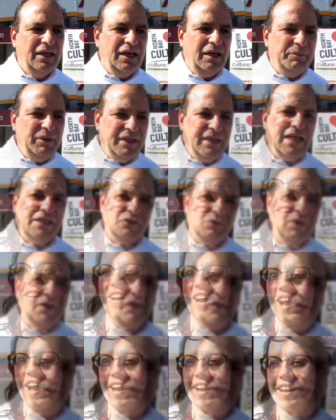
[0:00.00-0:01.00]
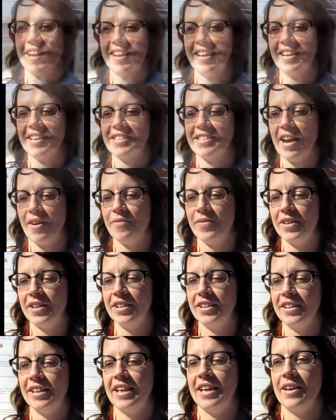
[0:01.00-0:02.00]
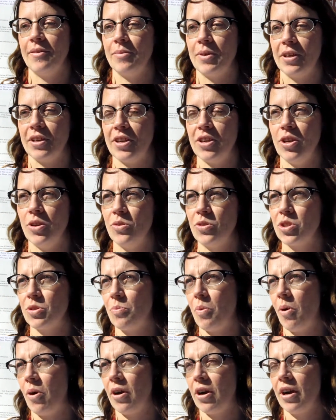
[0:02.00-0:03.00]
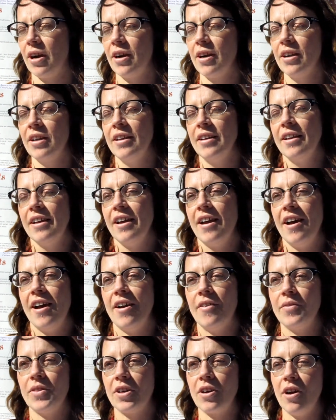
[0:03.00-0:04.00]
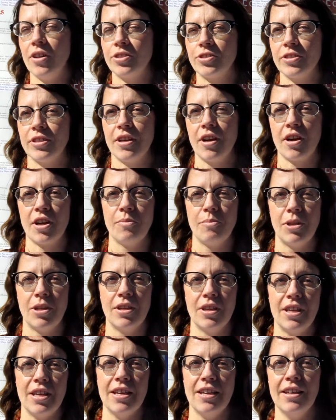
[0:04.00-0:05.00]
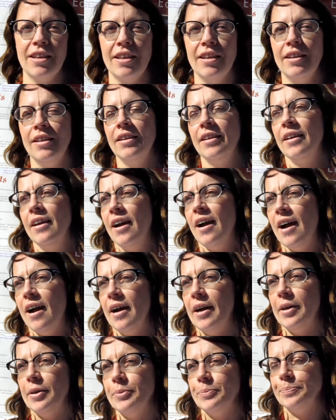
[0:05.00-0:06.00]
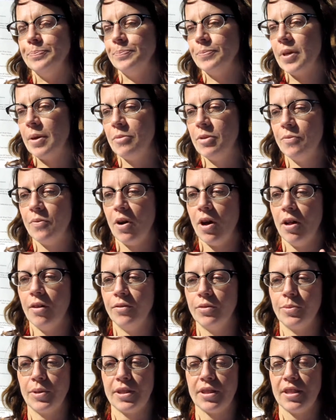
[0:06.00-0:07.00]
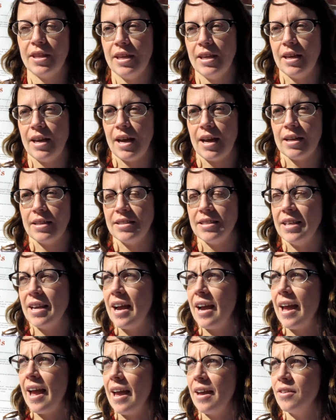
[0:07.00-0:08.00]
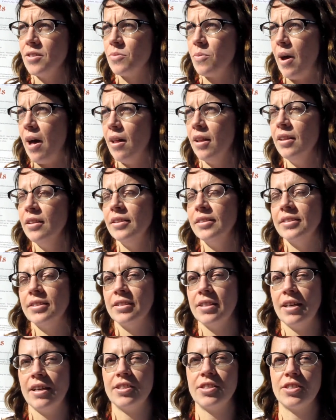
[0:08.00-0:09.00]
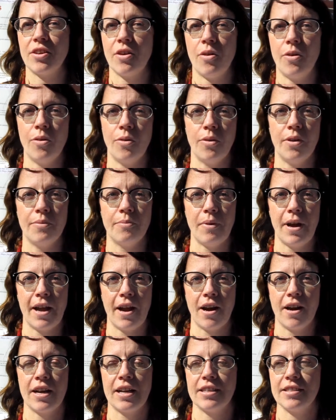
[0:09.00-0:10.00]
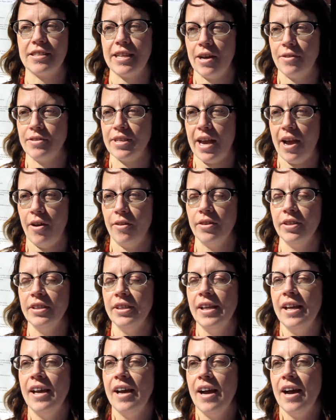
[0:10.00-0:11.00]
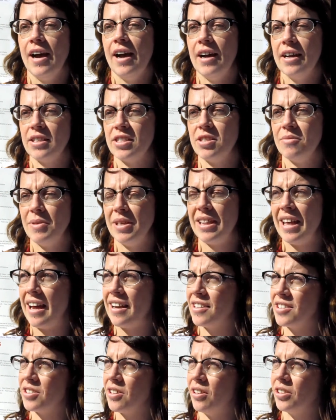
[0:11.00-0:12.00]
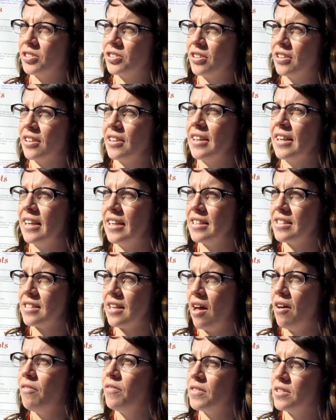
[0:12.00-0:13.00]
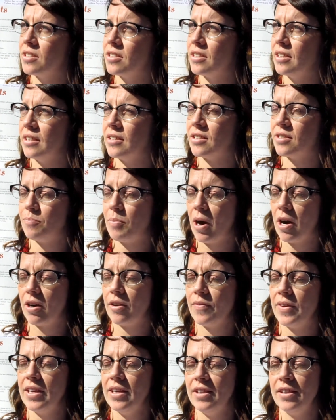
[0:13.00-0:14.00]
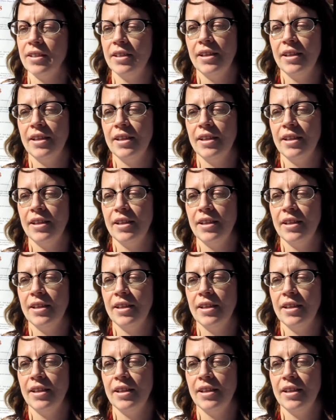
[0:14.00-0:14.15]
Wow, definitely am a huge supporter of the culture in our community. I'm involved with the DIA as well, so my heart is downtown. To me, that is culture in itself. It's part of it.